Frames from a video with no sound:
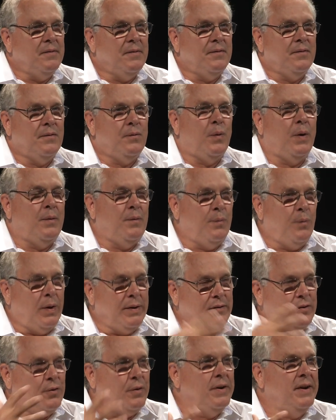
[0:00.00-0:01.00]

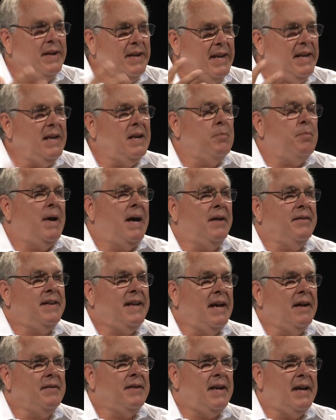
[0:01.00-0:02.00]
what's sort of neat about
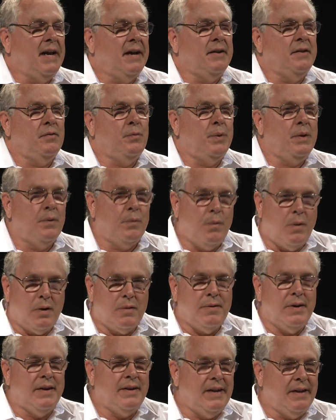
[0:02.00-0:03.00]
downtown is when you walk
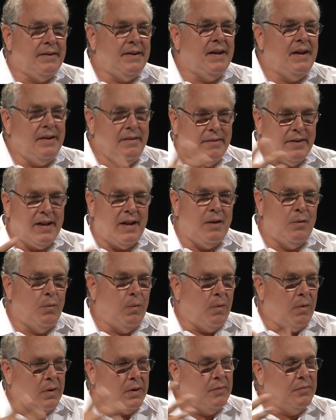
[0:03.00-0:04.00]
around downtown, you're kind of
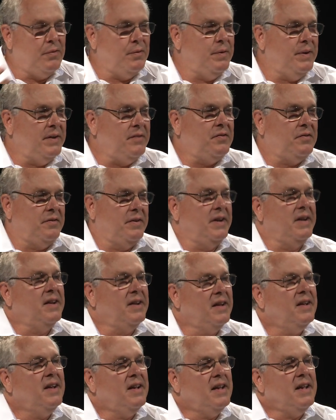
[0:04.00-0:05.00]
walking through history.
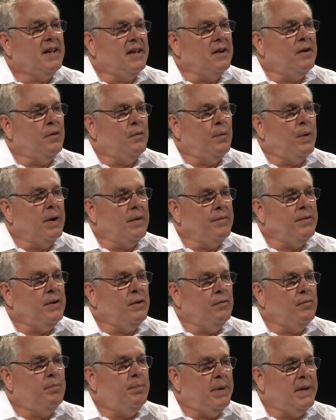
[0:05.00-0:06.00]
Wherever
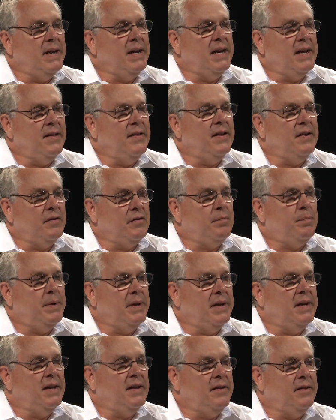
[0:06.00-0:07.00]
you've been, there's
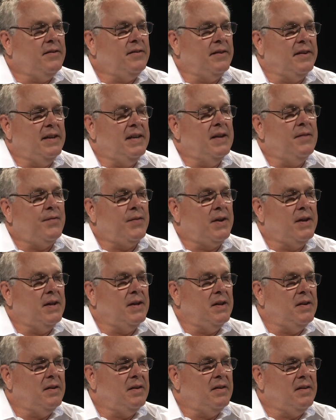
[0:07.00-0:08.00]
been
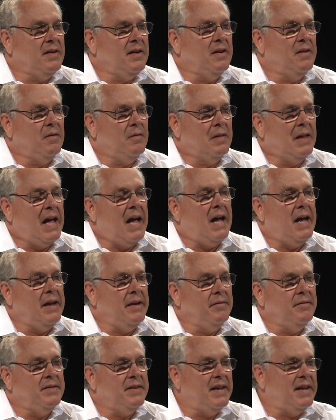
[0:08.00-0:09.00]
significant,
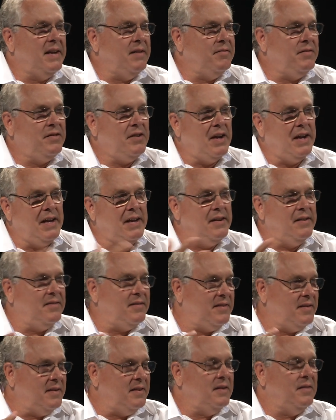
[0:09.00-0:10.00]
lives that have
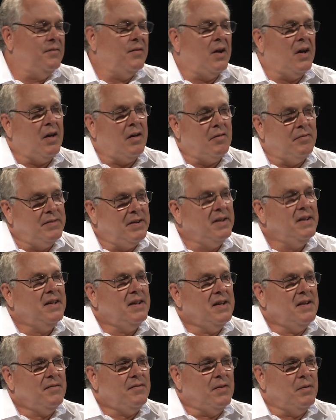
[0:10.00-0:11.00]
changed and evolved
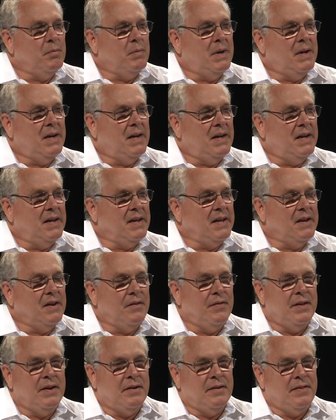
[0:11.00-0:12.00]
from,
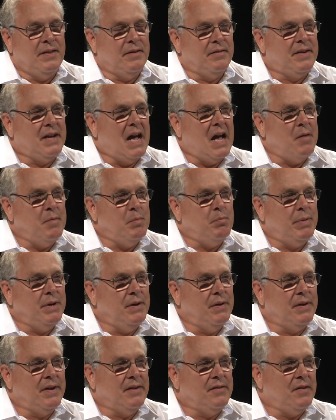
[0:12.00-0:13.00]
their time in
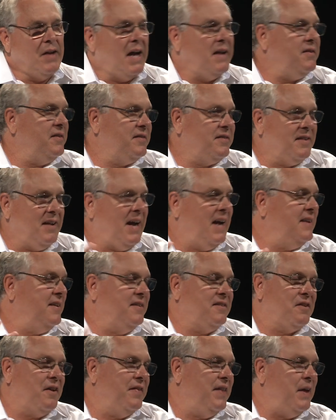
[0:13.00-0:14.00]
Paducah. So I just
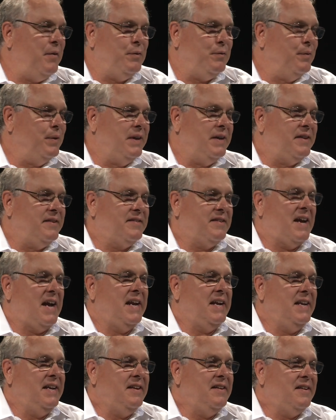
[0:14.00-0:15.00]
thought that was really
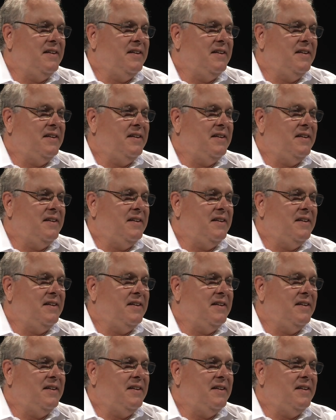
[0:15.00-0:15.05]
exciting